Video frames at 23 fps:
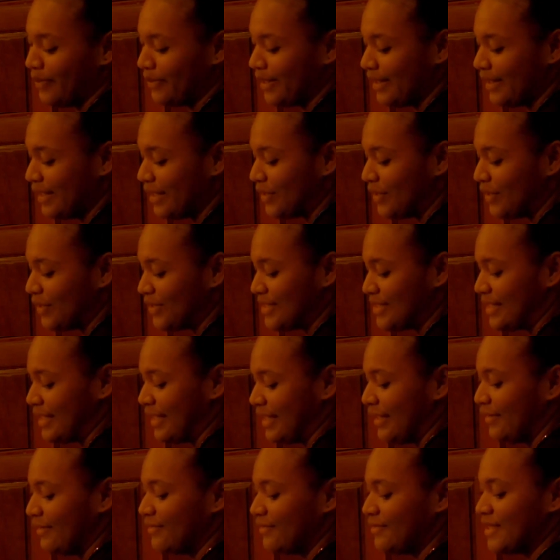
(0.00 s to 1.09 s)
building
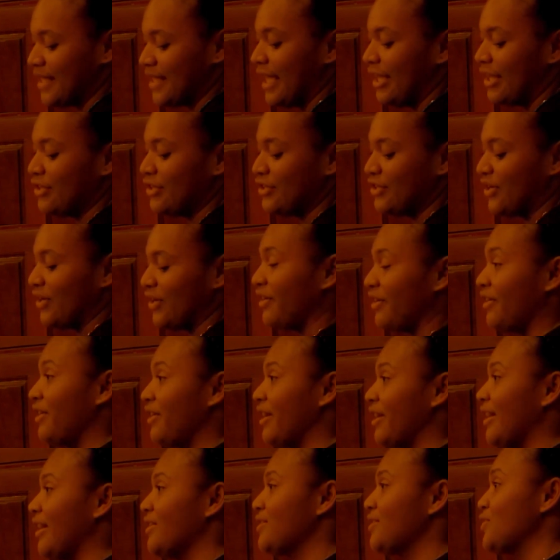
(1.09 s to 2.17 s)
yourselves and your
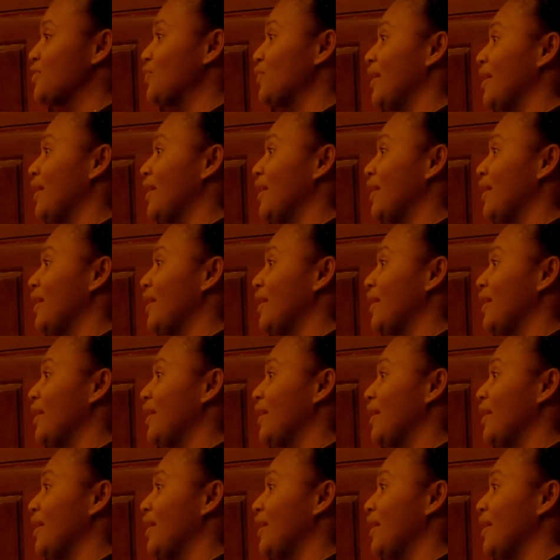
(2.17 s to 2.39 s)
career to